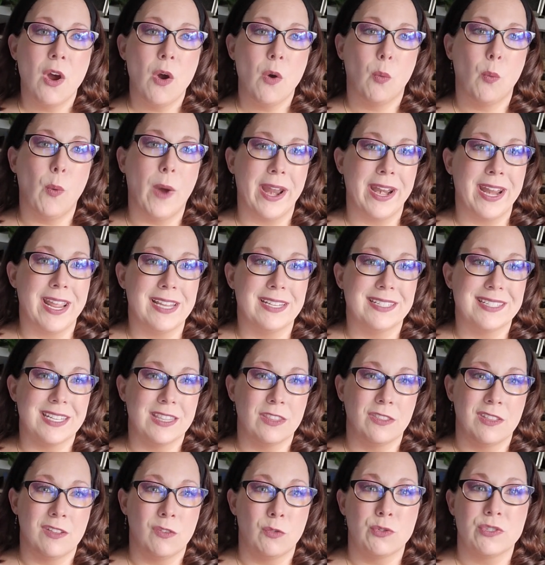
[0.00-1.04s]
when it's
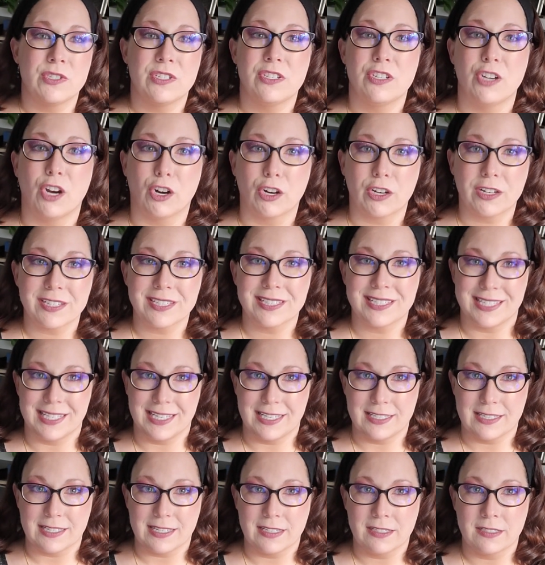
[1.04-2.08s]
in those dark
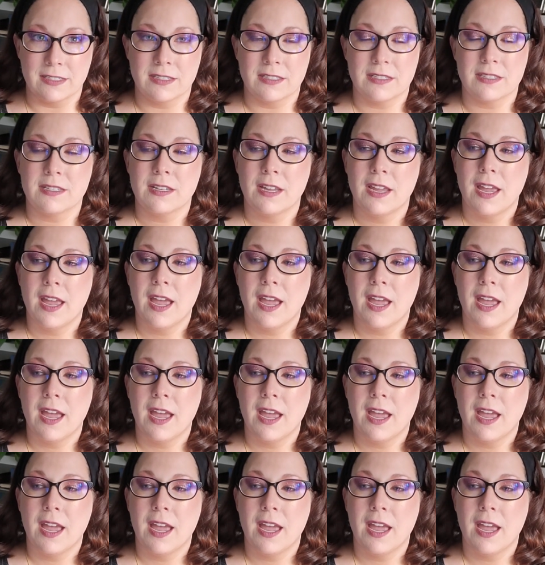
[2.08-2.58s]
seasons.